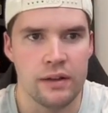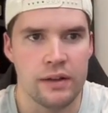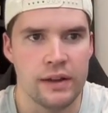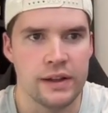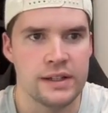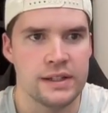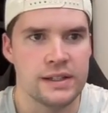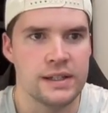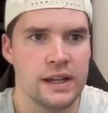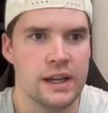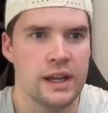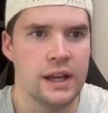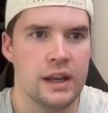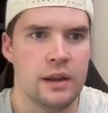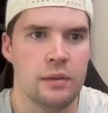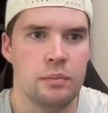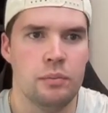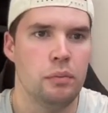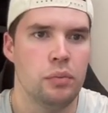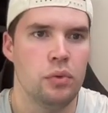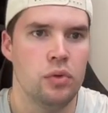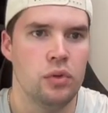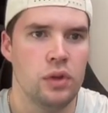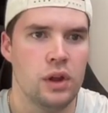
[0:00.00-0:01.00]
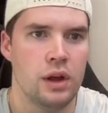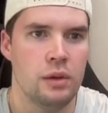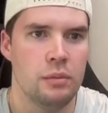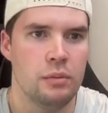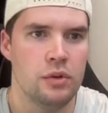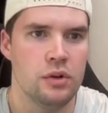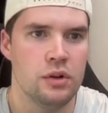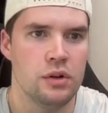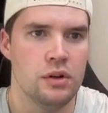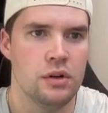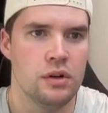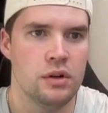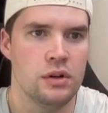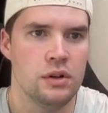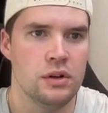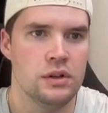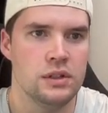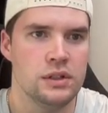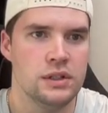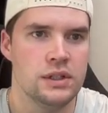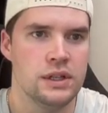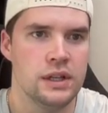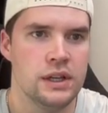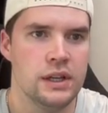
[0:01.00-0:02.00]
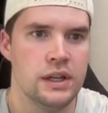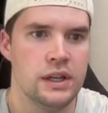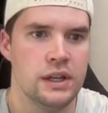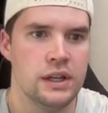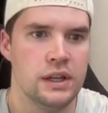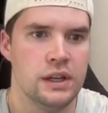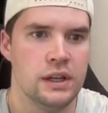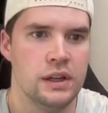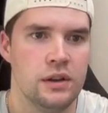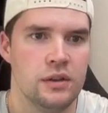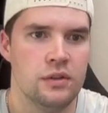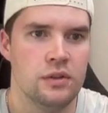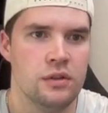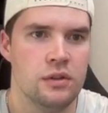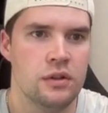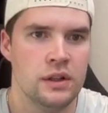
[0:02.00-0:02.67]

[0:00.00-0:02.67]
let's say plumbers in,